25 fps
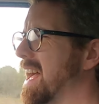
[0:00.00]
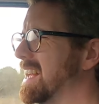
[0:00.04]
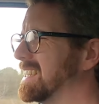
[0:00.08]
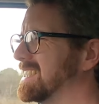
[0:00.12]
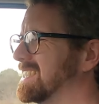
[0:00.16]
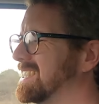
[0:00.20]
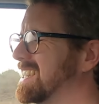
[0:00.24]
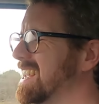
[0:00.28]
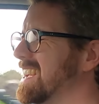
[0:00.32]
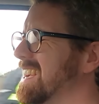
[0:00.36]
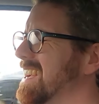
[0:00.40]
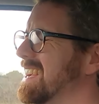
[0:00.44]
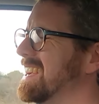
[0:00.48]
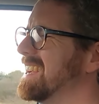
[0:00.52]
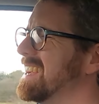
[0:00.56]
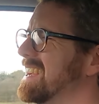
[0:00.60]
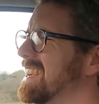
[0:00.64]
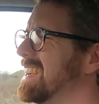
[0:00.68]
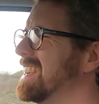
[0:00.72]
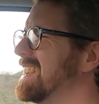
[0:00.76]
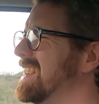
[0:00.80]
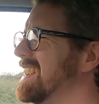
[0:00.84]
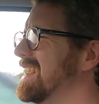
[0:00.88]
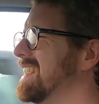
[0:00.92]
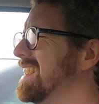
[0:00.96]
I
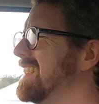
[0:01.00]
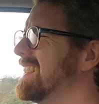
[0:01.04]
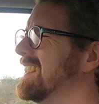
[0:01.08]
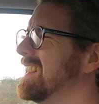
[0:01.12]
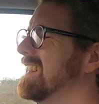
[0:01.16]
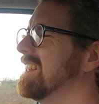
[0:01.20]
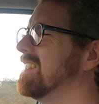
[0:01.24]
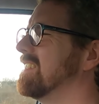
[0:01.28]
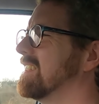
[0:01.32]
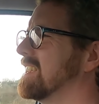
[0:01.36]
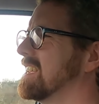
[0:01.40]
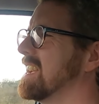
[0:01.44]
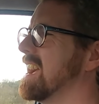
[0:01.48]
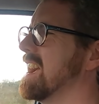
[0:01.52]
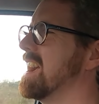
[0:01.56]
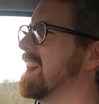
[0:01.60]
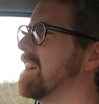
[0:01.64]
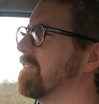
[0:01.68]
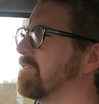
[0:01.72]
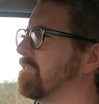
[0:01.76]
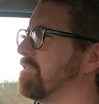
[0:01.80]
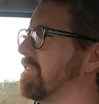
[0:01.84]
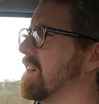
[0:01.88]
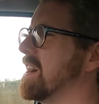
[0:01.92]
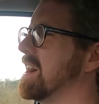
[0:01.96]
still
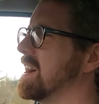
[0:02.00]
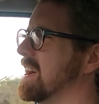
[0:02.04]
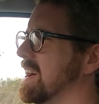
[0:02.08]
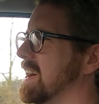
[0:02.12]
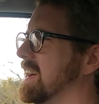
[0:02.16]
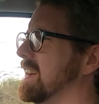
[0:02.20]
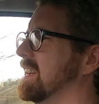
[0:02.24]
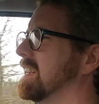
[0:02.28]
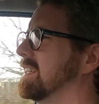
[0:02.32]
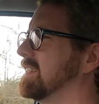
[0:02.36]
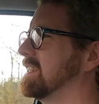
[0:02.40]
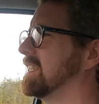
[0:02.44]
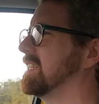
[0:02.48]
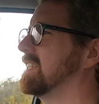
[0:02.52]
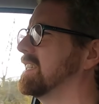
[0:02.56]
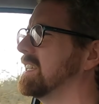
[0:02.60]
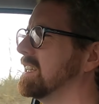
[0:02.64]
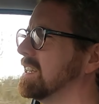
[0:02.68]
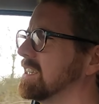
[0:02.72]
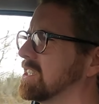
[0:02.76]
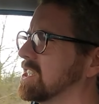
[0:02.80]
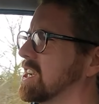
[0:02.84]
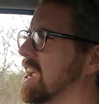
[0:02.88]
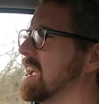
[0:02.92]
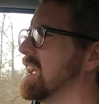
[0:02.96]
can't find the
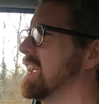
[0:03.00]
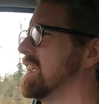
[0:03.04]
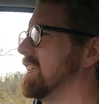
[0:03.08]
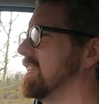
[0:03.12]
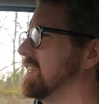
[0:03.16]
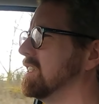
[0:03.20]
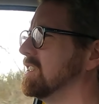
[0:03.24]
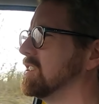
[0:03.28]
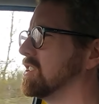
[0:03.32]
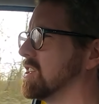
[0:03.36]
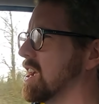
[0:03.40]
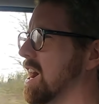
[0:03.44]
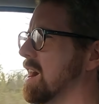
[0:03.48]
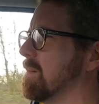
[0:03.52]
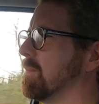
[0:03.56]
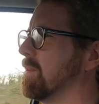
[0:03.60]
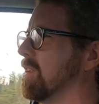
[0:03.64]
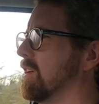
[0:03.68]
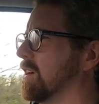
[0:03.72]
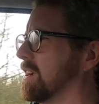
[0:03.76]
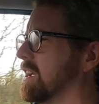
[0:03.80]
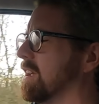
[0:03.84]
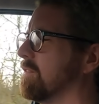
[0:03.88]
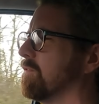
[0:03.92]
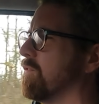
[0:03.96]
gear change I'm
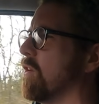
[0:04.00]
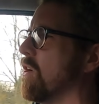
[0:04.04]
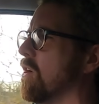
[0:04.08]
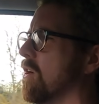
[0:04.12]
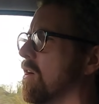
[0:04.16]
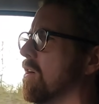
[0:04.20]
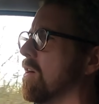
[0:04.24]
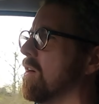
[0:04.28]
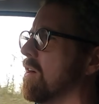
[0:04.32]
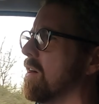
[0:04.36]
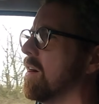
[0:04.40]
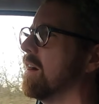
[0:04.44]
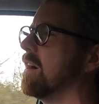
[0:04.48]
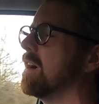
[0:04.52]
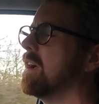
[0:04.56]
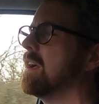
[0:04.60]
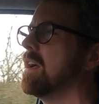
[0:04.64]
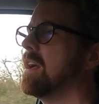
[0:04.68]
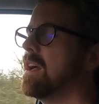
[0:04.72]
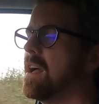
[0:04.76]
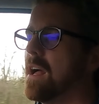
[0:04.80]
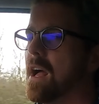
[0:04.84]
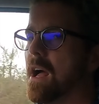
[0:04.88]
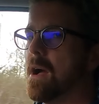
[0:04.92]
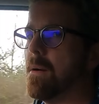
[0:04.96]
looking for.
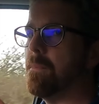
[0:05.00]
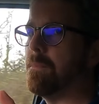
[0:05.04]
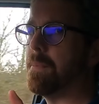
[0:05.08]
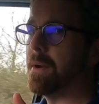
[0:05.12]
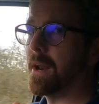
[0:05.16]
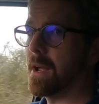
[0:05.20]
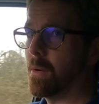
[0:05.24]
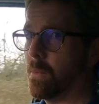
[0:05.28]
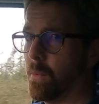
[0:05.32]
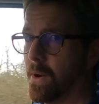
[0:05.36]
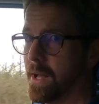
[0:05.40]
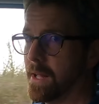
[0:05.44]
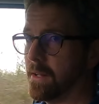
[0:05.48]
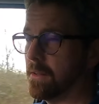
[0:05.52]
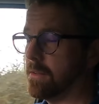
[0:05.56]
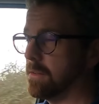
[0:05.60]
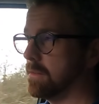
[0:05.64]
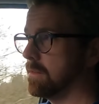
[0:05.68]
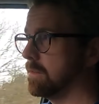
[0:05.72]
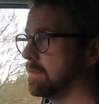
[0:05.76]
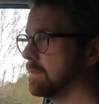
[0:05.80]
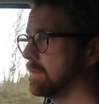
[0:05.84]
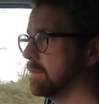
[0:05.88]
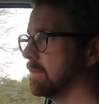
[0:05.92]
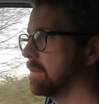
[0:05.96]
But I
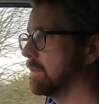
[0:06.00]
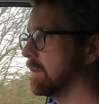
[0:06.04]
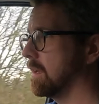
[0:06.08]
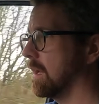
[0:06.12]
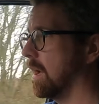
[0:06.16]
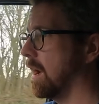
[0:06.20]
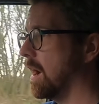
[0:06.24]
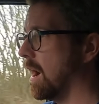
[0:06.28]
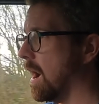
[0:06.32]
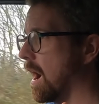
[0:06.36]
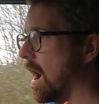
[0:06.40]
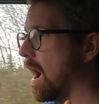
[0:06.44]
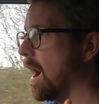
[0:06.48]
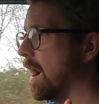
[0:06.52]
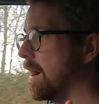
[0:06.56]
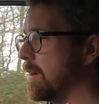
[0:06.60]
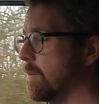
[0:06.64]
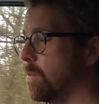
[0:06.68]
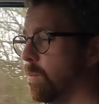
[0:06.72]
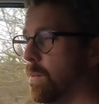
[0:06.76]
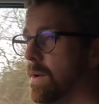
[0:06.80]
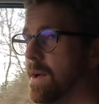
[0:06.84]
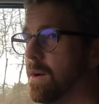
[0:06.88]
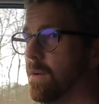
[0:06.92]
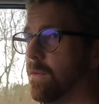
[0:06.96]

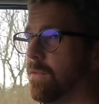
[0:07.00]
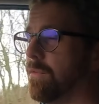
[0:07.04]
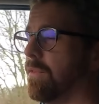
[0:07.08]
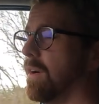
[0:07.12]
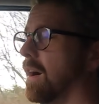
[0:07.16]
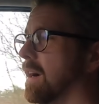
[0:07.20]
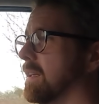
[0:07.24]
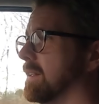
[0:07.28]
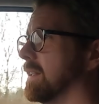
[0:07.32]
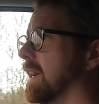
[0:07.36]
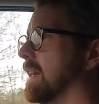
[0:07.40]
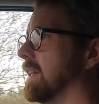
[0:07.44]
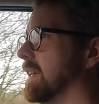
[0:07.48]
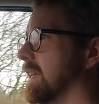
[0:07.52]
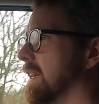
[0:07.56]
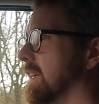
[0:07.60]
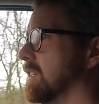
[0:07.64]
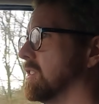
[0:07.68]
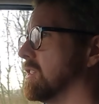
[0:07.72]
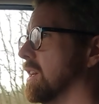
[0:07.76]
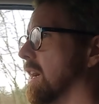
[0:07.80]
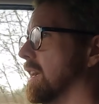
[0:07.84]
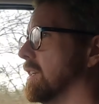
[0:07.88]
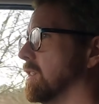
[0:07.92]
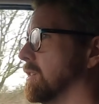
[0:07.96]
will find that gear
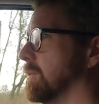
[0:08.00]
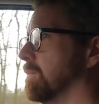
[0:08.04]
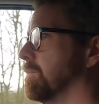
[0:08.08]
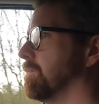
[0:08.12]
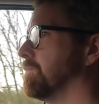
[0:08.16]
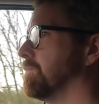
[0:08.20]
change,